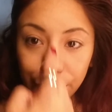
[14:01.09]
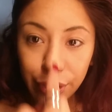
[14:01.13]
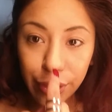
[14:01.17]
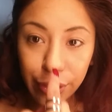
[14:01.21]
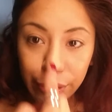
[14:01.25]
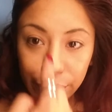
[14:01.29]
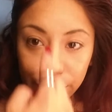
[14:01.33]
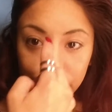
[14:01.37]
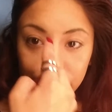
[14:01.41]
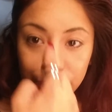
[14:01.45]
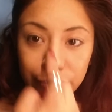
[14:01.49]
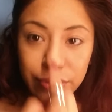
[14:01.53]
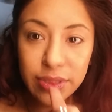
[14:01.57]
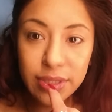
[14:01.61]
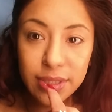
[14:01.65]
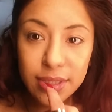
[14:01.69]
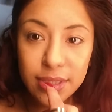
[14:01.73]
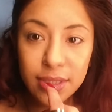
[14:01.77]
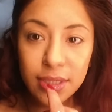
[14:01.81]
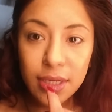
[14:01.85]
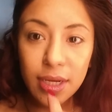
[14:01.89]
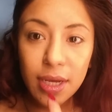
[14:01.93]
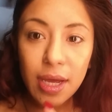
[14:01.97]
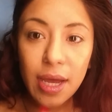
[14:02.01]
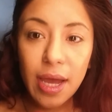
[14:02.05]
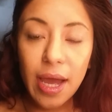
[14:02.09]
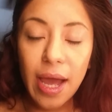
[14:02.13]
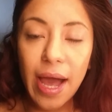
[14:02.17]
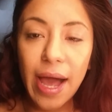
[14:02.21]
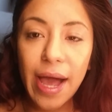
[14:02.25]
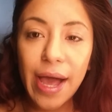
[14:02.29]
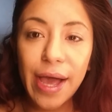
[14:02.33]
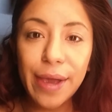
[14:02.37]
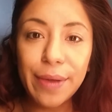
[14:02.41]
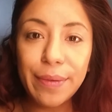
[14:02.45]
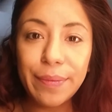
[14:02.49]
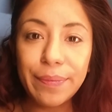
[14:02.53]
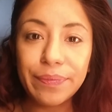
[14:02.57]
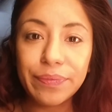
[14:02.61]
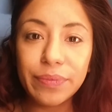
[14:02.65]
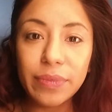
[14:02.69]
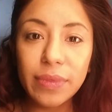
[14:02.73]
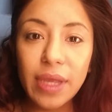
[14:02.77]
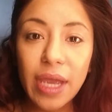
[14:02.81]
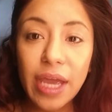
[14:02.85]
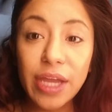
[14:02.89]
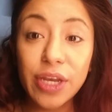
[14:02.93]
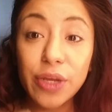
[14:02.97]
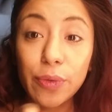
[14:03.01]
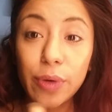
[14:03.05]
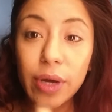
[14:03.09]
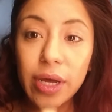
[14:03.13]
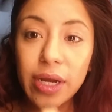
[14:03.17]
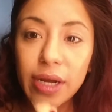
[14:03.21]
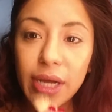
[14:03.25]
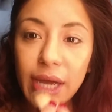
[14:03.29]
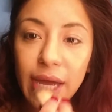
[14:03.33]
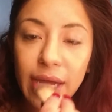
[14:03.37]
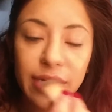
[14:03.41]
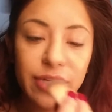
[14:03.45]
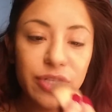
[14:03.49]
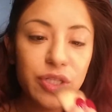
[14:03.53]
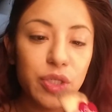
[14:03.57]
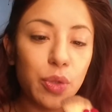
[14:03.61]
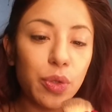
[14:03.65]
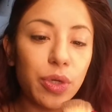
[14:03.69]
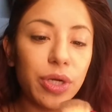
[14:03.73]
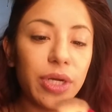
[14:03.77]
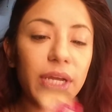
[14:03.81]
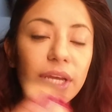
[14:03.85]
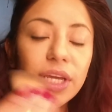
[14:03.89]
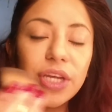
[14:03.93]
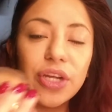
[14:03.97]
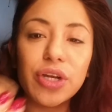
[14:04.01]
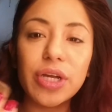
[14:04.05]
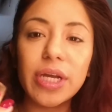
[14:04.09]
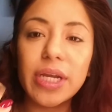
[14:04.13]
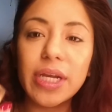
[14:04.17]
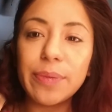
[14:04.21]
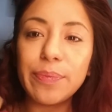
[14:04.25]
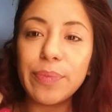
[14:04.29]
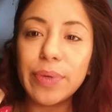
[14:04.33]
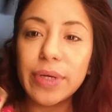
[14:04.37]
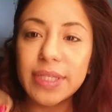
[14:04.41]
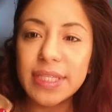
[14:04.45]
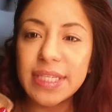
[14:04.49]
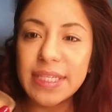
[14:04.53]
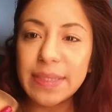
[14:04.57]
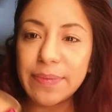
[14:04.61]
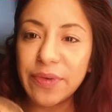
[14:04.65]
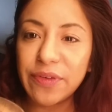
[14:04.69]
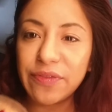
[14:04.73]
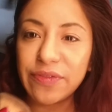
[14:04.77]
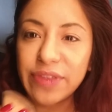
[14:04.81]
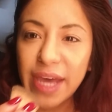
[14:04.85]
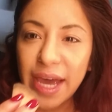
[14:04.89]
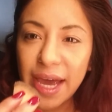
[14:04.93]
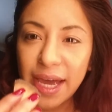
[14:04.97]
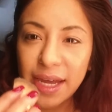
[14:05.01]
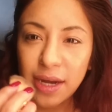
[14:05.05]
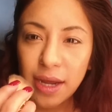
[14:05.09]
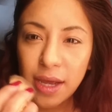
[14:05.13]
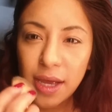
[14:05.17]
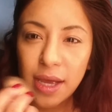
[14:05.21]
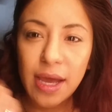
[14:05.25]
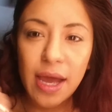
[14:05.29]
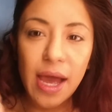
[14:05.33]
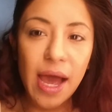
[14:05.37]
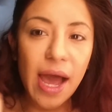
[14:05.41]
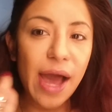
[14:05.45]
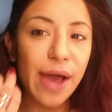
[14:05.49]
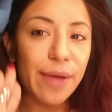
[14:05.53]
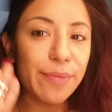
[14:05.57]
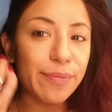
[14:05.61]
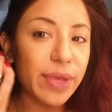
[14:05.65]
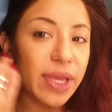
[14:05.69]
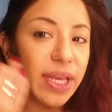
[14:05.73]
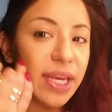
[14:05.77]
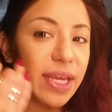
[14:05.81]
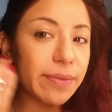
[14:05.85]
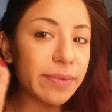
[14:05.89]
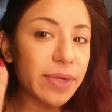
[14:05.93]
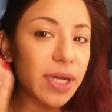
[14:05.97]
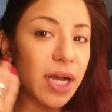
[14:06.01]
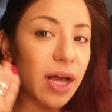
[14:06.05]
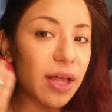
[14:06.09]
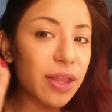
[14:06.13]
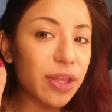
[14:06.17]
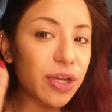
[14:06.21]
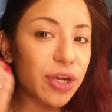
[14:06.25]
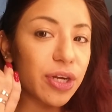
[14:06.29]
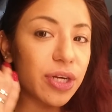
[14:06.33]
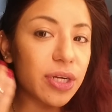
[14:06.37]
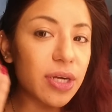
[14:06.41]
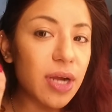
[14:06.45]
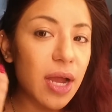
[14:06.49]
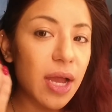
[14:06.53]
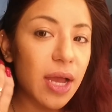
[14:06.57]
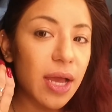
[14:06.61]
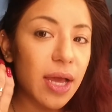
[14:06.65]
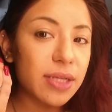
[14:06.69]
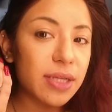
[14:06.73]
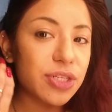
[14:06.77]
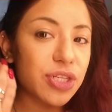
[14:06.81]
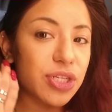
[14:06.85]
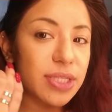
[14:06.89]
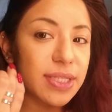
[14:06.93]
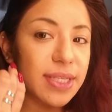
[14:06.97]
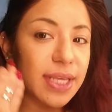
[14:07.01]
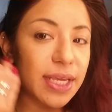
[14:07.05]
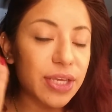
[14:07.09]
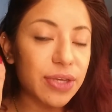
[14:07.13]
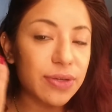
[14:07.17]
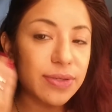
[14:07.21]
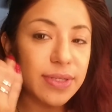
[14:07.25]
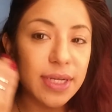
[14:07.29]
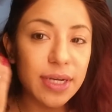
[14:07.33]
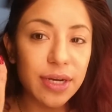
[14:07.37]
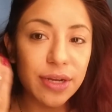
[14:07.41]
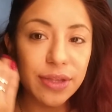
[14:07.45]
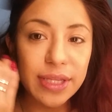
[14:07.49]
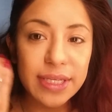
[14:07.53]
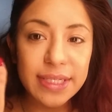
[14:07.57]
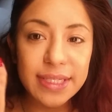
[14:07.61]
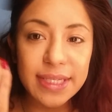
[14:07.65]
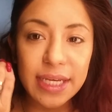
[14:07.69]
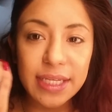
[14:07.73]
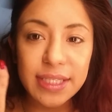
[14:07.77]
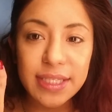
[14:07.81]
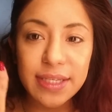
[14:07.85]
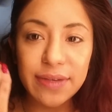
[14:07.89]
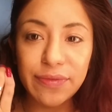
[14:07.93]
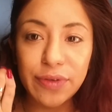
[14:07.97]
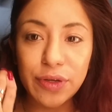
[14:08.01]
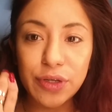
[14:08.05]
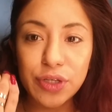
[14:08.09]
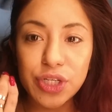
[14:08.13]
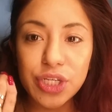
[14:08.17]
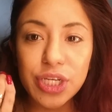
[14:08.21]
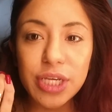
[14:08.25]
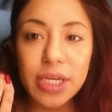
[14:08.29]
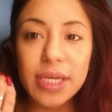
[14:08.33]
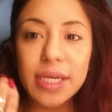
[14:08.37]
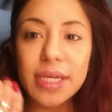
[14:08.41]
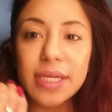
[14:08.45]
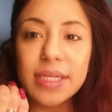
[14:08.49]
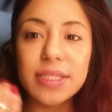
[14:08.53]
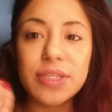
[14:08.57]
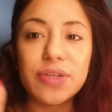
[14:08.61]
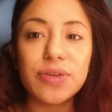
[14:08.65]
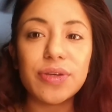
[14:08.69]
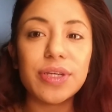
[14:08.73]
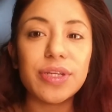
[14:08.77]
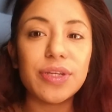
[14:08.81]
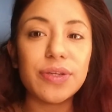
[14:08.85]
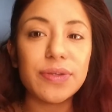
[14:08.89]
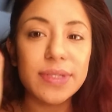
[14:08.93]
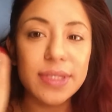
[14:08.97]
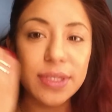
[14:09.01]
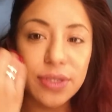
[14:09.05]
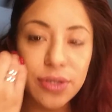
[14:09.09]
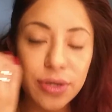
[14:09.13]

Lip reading: nose and you want to kind of shorten it, you're going to put some of that medium color just like you did on the sides of your cheeks. You can use